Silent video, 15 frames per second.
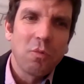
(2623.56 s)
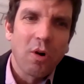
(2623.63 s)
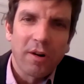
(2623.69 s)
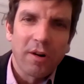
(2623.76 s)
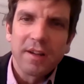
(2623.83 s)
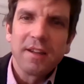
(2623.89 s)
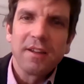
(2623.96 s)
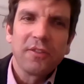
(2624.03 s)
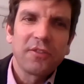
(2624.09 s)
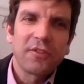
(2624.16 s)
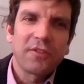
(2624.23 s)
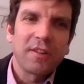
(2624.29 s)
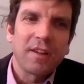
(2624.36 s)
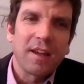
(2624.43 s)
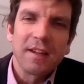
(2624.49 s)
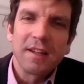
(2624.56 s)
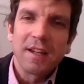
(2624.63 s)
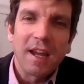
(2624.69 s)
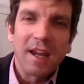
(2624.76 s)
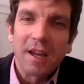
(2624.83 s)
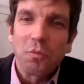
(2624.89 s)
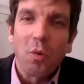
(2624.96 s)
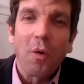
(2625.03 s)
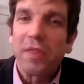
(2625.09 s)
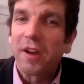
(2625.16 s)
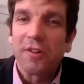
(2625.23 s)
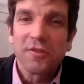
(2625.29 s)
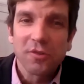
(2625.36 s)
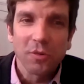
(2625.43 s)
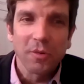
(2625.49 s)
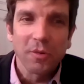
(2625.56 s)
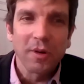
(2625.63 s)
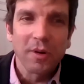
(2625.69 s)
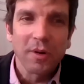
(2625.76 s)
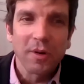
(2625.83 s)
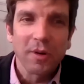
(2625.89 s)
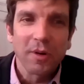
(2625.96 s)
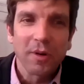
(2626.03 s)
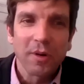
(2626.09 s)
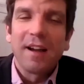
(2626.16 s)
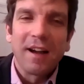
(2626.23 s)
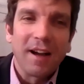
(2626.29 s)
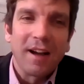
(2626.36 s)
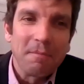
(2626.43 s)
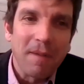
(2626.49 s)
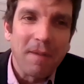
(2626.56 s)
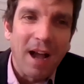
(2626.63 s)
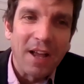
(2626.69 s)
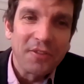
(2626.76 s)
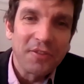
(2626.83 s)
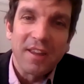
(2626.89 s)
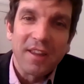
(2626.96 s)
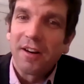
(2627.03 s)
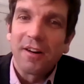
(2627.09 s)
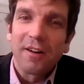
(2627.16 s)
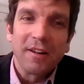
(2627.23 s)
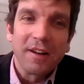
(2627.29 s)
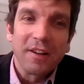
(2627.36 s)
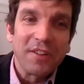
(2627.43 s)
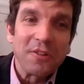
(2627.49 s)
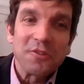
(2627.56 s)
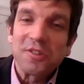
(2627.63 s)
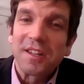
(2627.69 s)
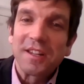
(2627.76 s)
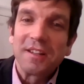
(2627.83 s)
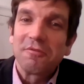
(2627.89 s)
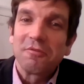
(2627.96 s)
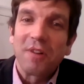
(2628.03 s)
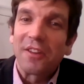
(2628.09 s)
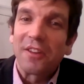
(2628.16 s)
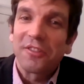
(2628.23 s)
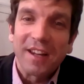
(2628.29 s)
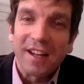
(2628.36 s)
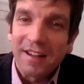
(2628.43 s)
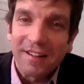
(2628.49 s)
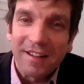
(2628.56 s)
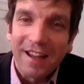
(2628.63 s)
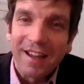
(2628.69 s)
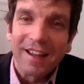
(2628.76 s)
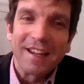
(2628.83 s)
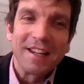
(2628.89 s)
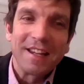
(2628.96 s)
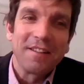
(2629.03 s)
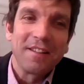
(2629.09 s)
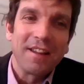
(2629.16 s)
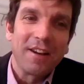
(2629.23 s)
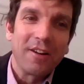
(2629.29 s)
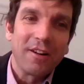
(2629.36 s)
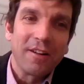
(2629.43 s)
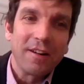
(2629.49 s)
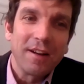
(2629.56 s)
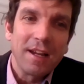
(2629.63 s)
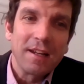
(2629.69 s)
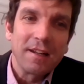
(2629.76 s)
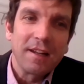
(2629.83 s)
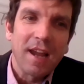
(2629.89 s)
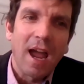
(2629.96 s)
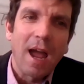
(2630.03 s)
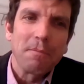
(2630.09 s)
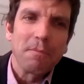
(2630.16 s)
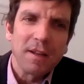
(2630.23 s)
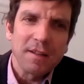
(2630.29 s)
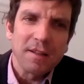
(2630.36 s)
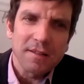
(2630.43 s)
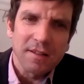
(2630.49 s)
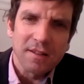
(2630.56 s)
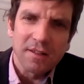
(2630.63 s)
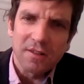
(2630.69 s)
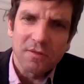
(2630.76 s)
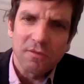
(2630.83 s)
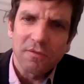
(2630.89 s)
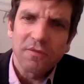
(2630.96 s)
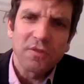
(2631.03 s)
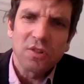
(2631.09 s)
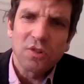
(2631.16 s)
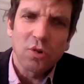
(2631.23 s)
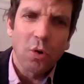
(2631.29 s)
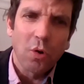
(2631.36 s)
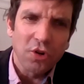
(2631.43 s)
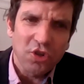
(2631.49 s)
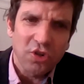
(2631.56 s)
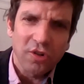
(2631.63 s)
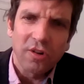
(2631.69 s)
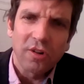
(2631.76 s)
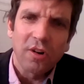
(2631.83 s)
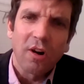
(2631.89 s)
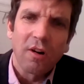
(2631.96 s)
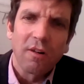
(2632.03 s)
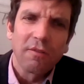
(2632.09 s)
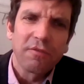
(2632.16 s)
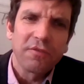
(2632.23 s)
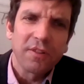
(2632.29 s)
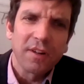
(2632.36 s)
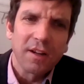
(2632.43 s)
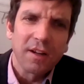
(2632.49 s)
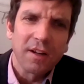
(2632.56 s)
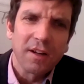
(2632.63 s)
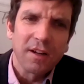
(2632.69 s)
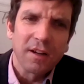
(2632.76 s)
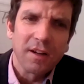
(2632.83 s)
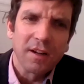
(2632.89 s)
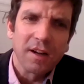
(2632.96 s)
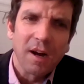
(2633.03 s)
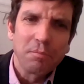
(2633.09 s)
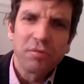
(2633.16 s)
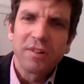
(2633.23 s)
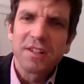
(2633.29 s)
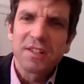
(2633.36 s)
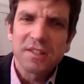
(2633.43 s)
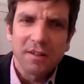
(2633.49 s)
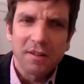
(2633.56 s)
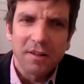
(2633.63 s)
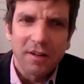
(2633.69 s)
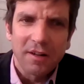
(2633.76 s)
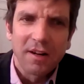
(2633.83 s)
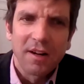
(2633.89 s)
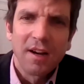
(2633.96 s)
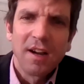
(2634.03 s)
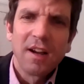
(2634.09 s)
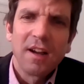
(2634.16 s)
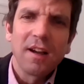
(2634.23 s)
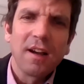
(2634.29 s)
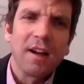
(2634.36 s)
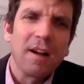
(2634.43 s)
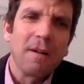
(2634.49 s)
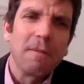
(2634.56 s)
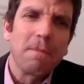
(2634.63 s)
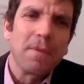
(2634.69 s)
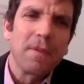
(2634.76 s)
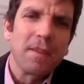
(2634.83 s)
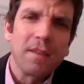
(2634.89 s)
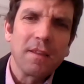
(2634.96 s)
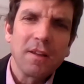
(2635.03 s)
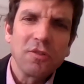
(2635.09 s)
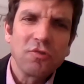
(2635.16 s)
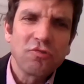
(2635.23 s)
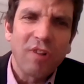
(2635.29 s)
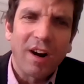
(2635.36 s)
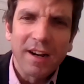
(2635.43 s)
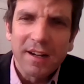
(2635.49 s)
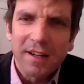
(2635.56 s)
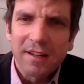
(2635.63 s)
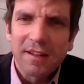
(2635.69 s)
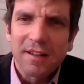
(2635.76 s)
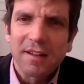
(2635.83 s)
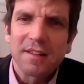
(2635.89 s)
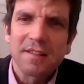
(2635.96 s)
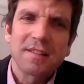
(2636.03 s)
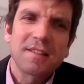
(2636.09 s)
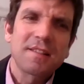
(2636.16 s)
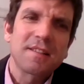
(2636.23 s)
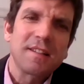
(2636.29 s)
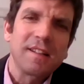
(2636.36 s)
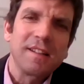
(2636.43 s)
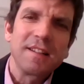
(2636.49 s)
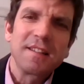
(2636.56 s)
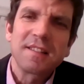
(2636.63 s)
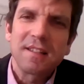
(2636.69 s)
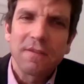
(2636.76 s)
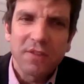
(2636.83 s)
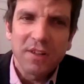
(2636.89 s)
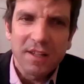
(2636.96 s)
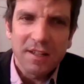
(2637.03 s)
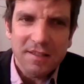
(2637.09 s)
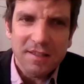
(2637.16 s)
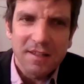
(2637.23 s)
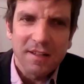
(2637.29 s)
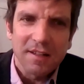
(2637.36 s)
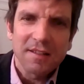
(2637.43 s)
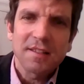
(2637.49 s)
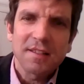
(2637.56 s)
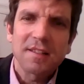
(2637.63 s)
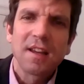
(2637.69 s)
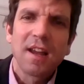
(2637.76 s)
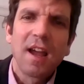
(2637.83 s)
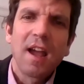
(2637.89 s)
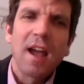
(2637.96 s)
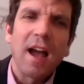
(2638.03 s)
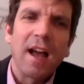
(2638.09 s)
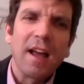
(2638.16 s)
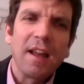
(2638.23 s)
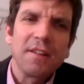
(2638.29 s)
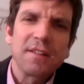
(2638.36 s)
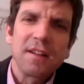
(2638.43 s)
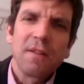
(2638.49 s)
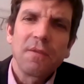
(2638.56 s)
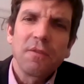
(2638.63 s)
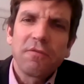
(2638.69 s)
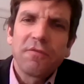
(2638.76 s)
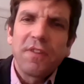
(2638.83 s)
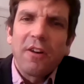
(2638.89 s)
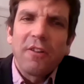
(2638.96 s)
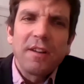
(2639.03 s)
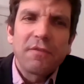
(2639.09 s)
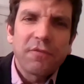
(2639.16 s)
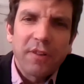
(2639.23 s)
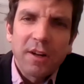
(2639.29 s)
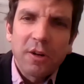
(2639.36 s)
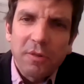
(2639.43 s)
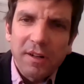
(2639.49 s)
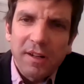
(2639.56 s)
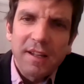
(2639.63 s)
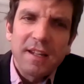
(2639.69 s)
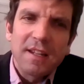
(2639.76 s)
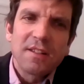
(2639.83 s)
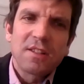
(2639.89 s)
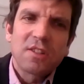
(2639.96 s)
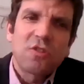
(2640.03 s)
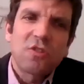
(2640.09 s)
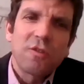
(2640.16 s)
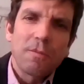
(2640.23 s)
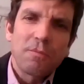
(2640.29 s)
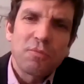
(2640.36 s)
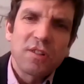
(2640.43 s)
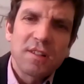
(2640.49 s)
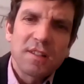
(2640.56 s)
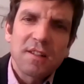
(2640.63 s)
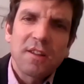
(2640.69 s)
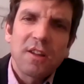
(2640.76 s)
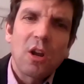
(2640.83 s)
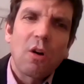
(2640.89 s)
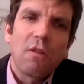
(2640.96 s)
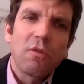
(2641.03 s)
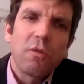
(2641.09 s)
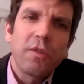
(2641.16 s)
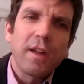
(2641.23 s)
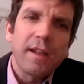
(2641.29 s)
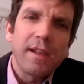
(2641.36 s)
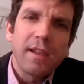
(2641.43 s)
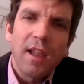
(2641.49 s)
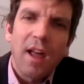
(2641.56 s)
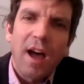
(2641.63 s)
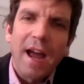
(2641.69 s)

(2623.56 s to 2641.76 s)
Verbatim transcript: warriors and what they're doing um, as they're essentially resting uh, in their encampment and sort of torture of uh, a prisoner, um, drunkenness, lasciviousness, and very frequently descriptions in the novel that